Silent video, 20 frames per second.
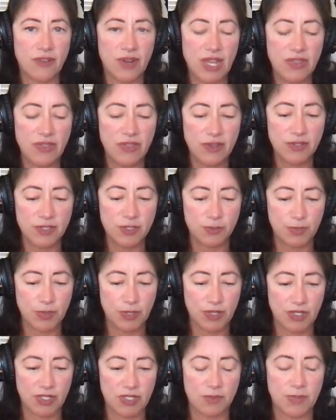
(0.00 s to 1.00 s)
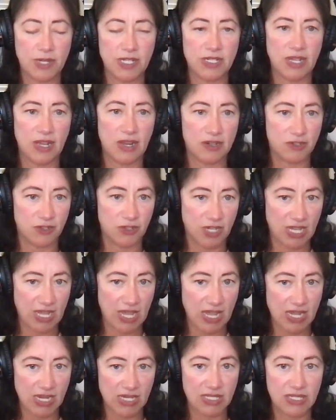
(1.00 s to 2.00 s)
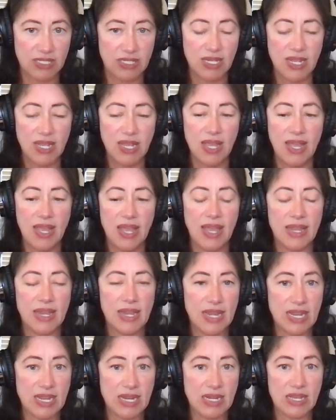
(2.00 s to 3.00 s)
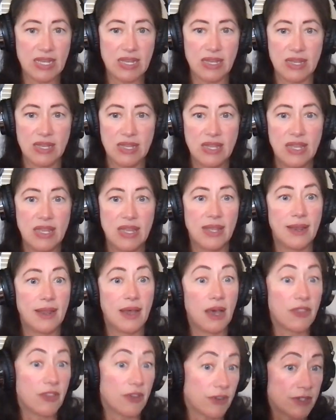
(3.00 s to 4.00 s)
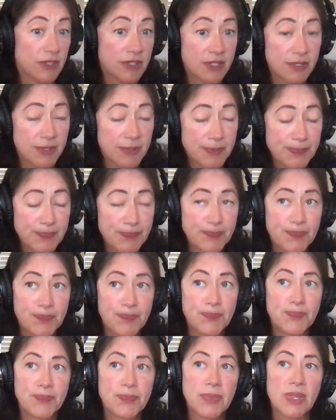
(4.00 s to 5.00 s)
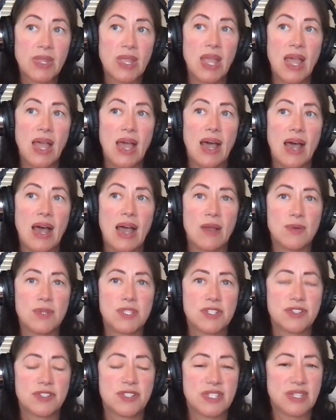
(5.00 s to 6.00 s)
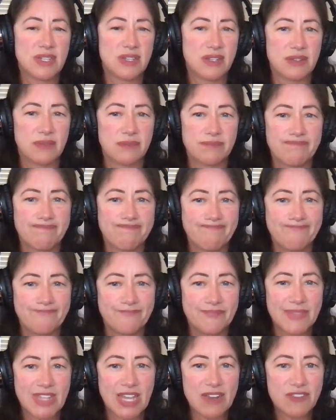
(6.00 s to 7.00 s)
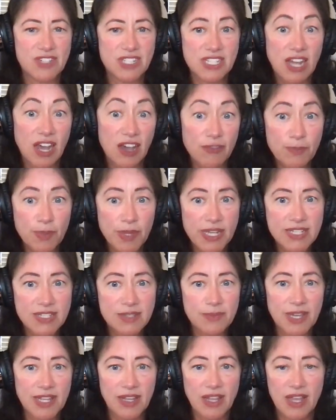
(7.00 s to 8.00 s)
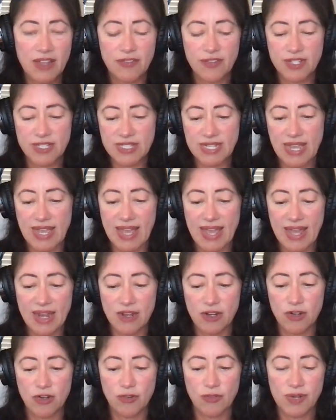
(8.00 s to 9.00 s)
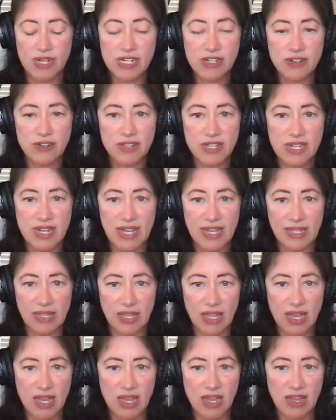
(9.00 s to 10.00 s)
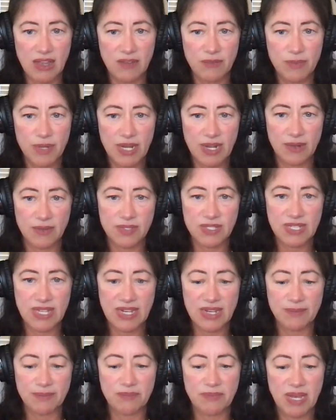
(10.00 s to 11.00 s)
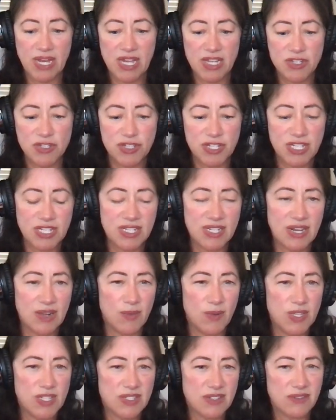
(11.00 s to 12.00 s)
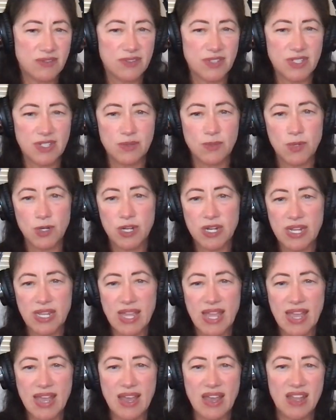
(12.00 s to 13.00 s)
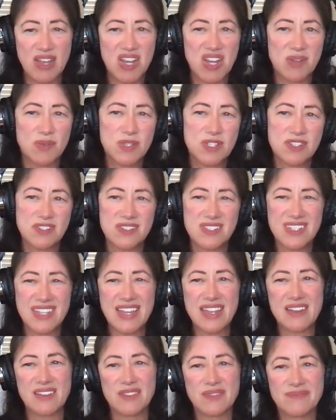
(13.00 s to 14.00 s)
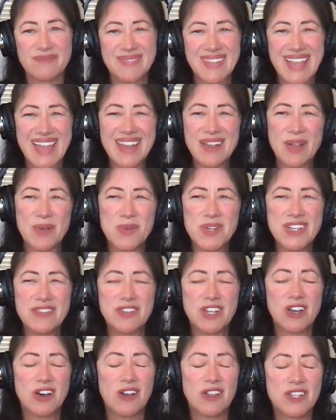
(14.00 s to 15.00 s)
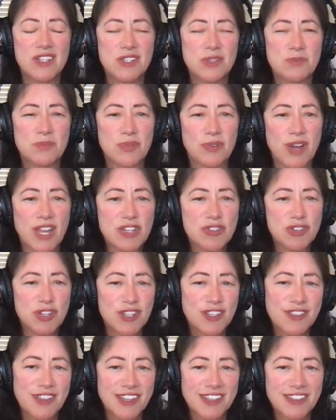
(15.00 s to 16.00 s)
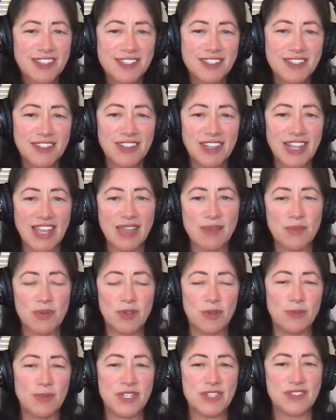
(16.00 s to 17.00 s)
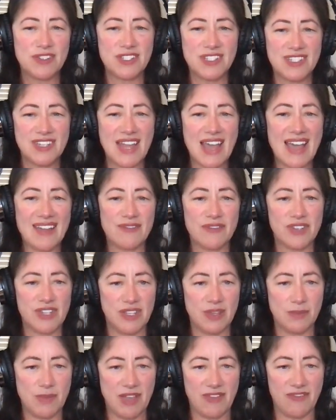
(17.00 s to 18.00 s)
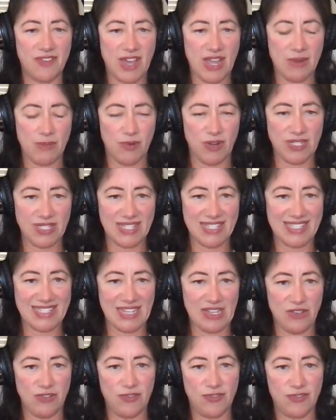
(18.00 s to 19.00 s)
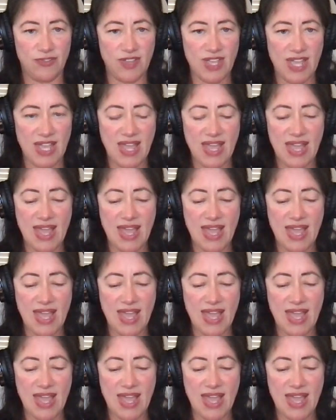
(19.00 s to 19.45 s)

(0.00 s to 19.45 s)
I read those books by Dr. Kate and Nina and others, I was just in a kind of a tough place in my life because I had a career that I loved, but I was kind of pudgy and I wasn't really working out. And I was just kind of, I, I wouldn't even call it depression, like that's a label, but just not really my vibrant self.